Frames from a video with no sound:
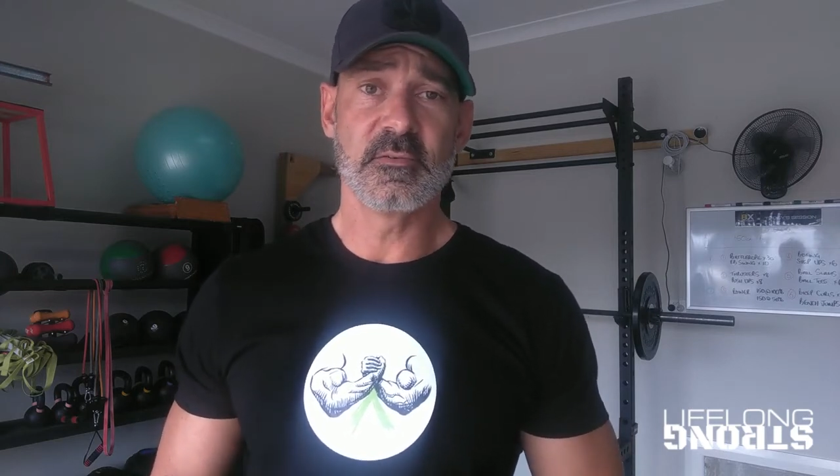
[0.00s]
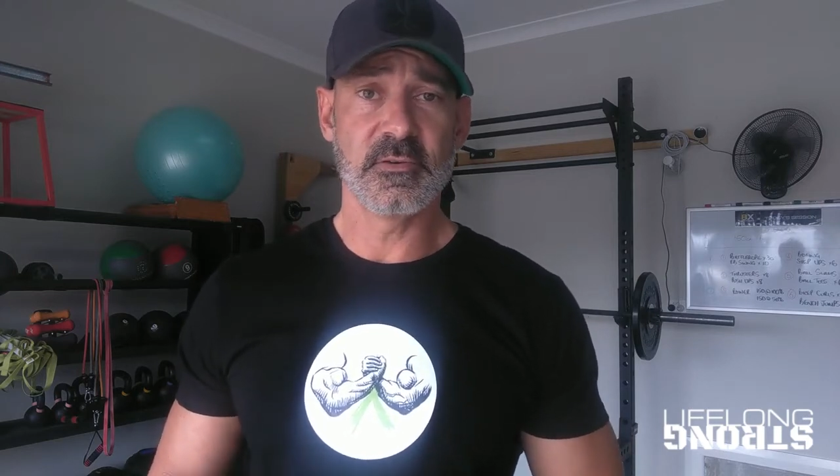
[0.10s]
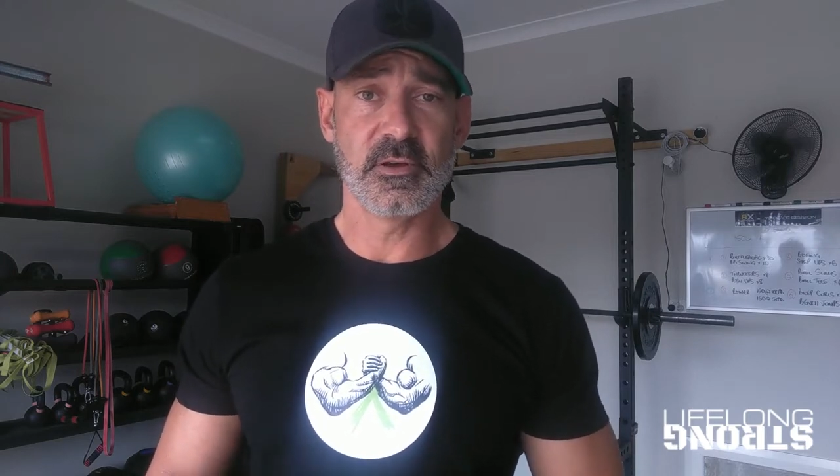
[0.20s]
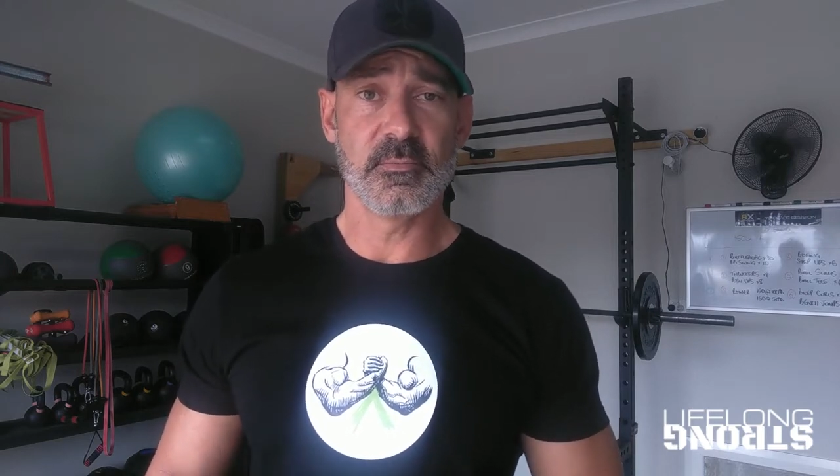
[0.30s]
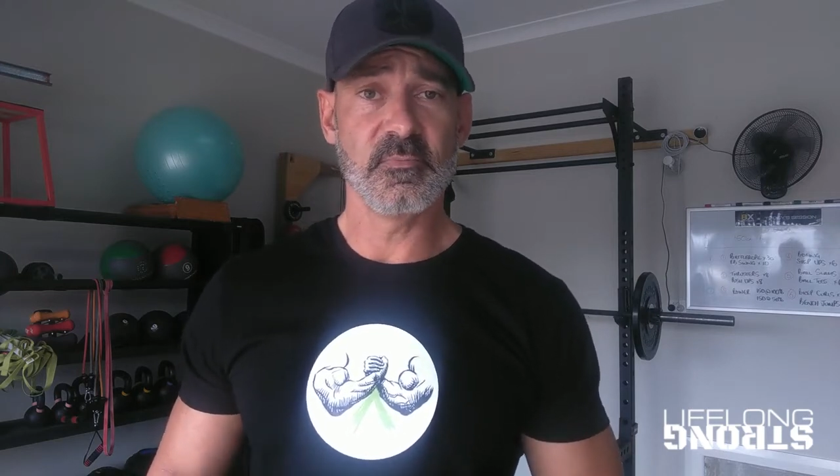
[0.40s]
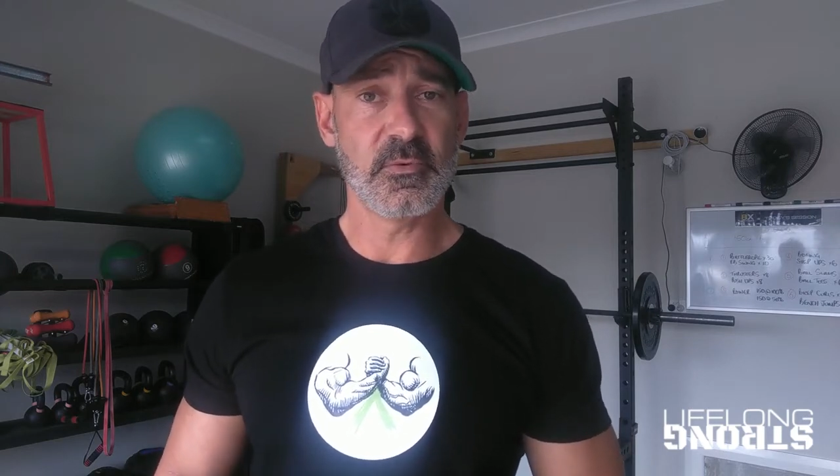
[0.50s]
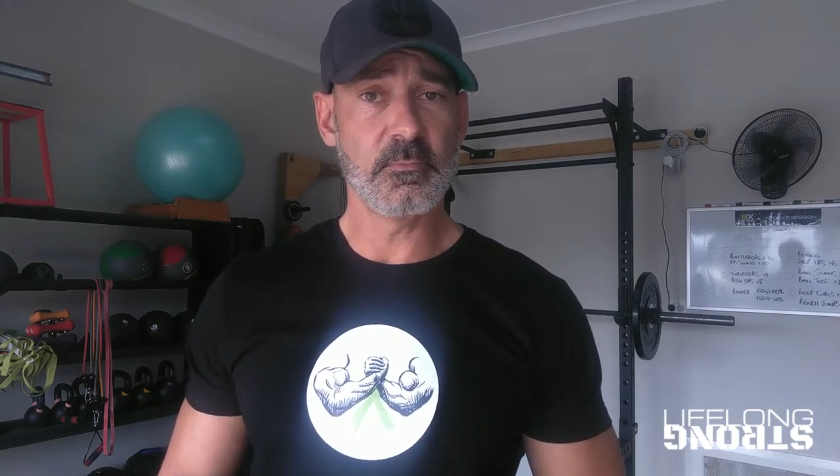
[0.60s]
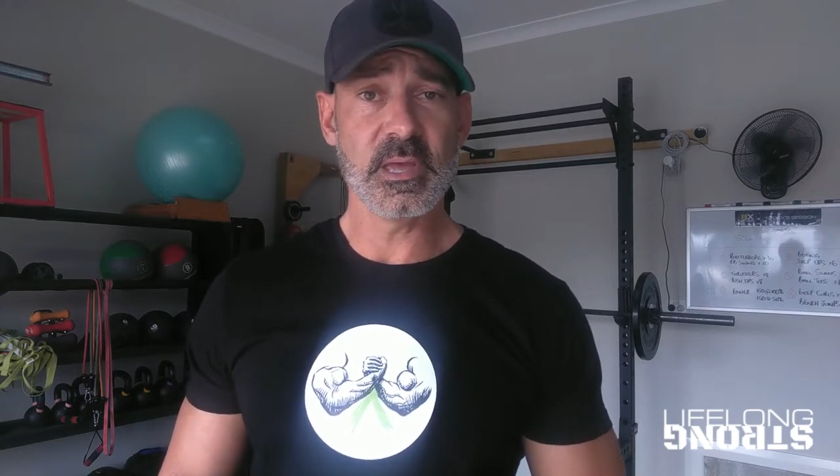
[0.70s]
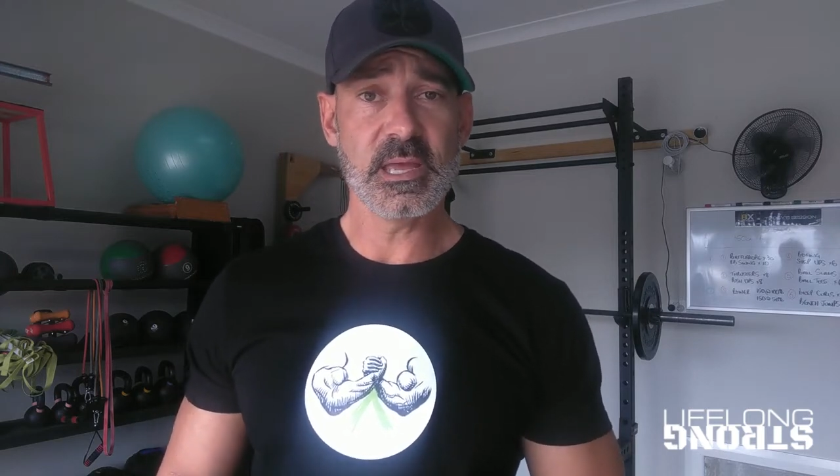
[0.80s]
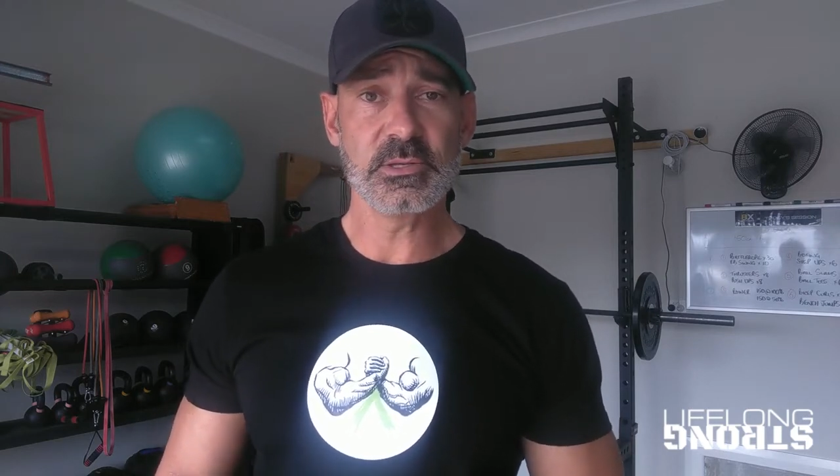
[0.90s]
for
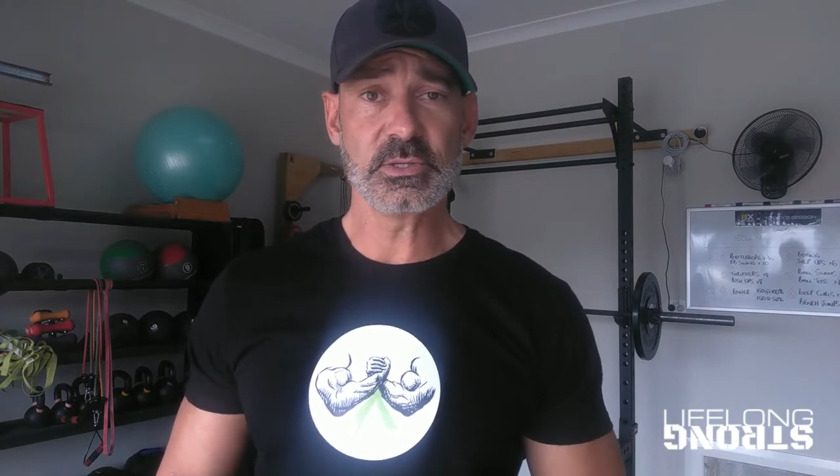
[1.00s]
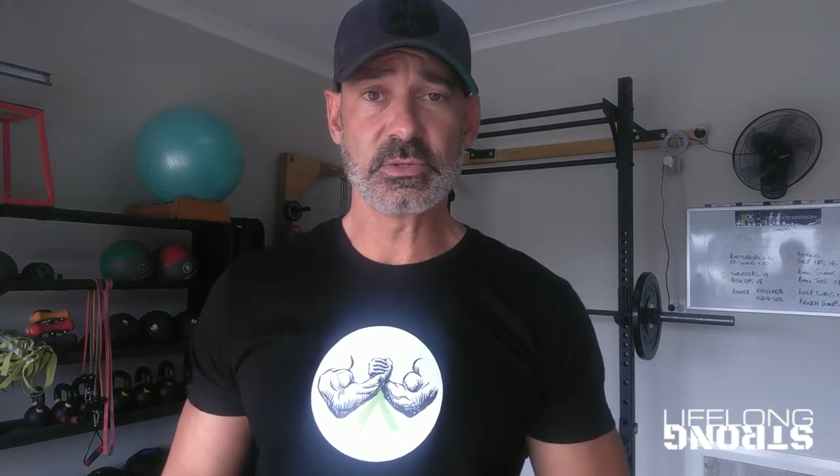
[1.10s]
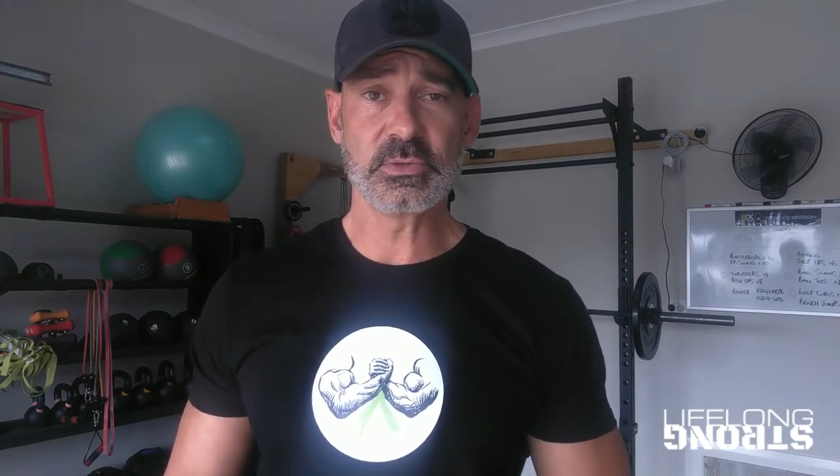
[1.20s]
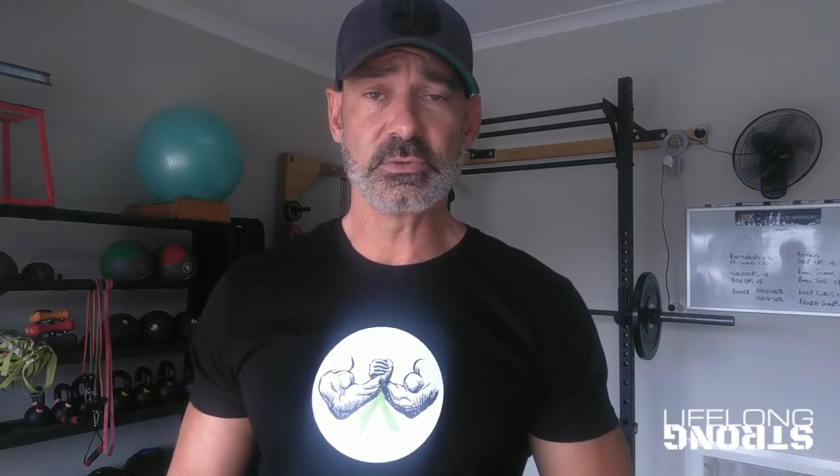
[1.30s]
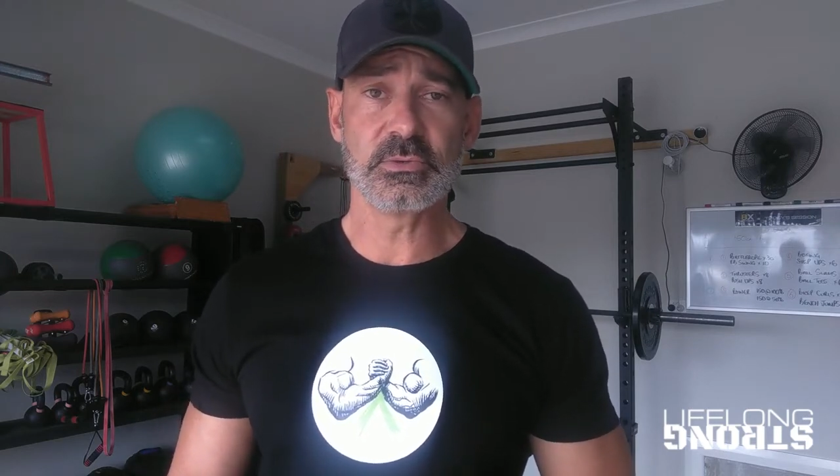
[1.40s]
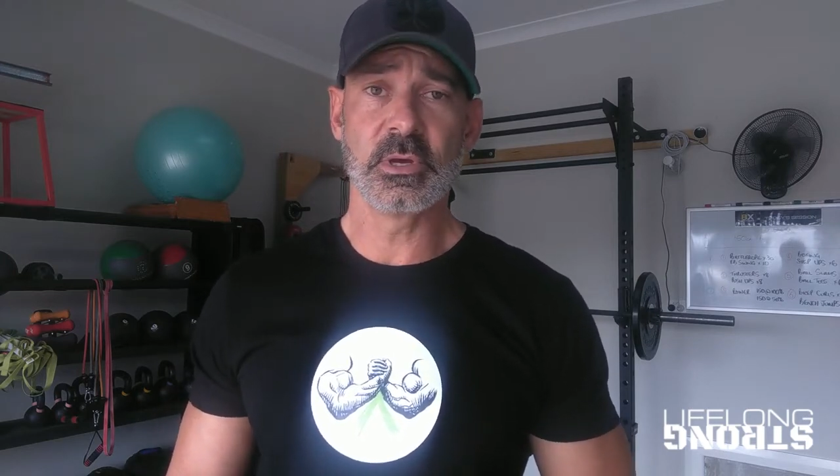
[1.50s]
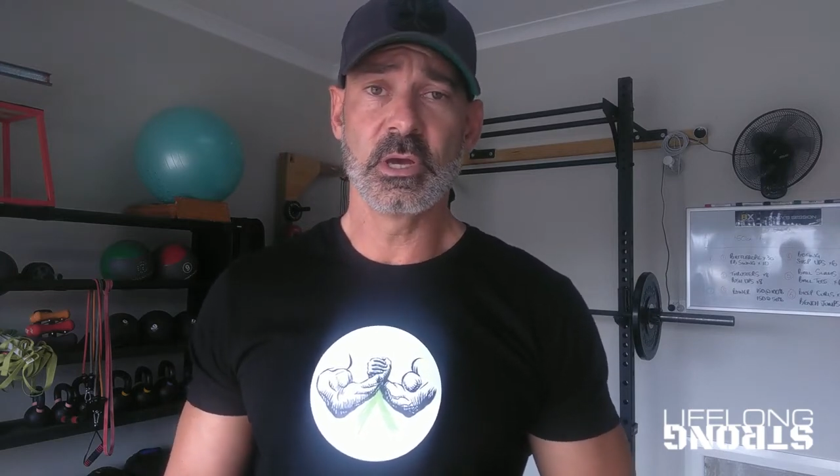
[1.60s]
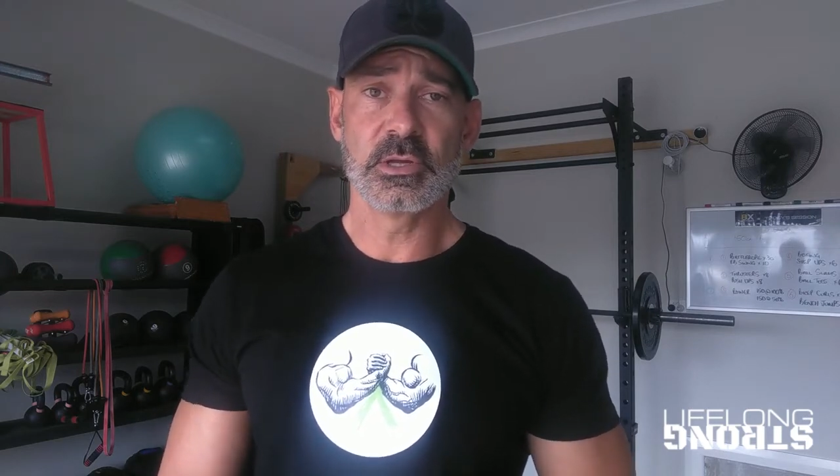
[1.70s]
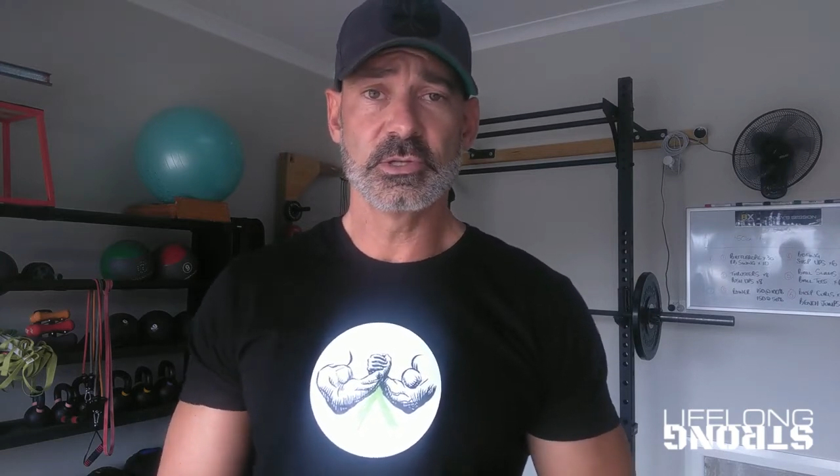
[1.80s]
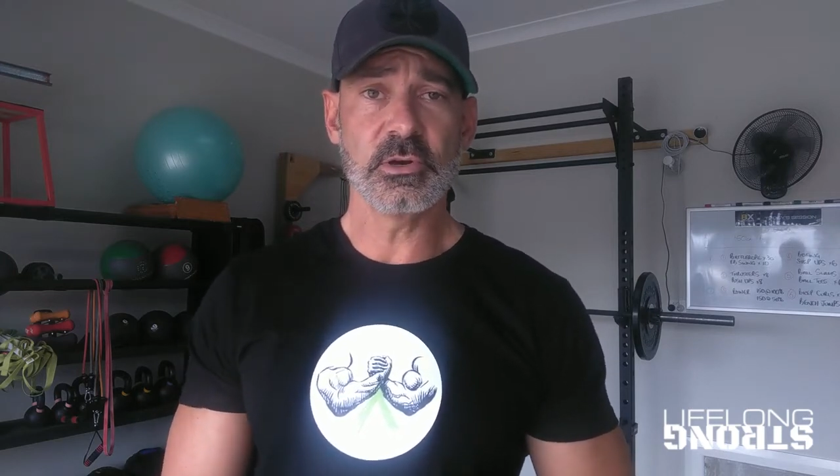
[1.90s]
men to
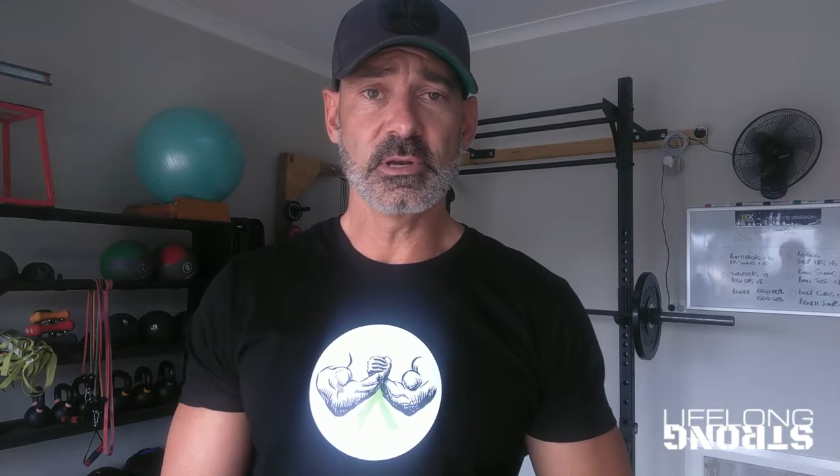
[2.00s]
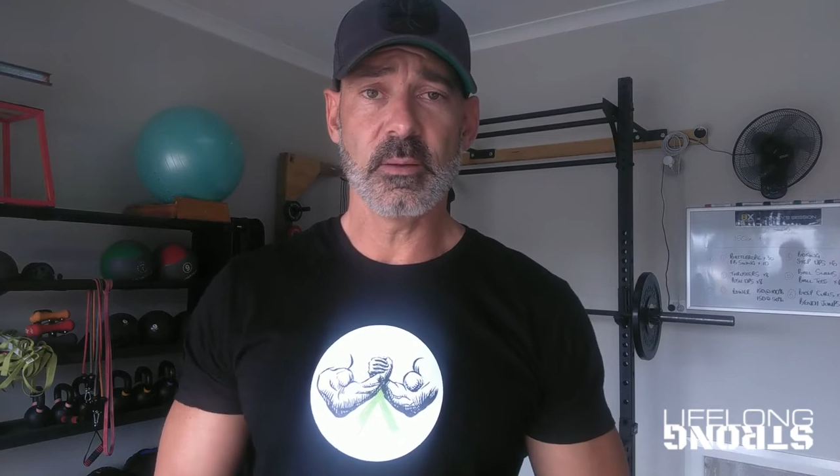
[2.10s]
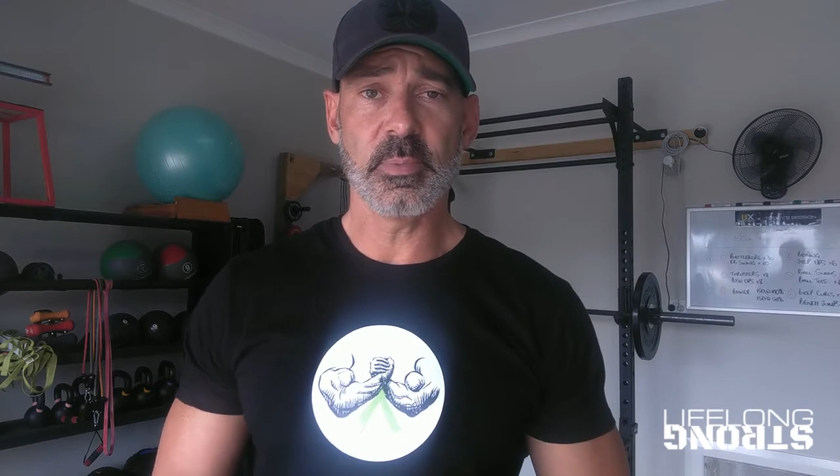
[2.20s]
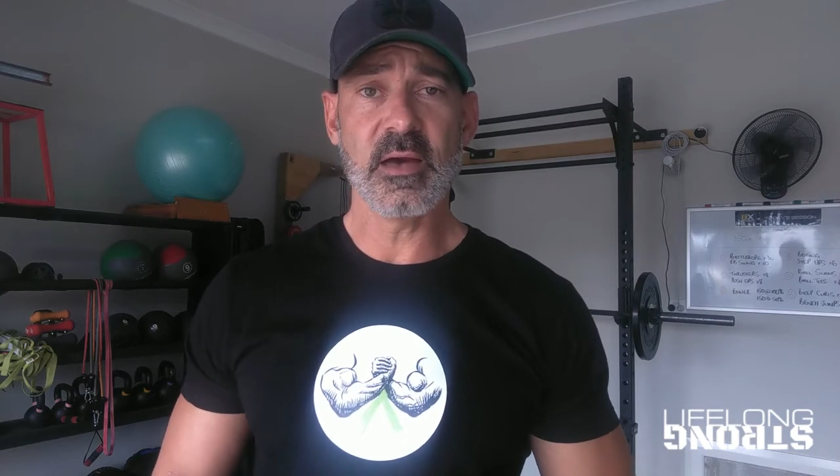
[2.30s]
join up,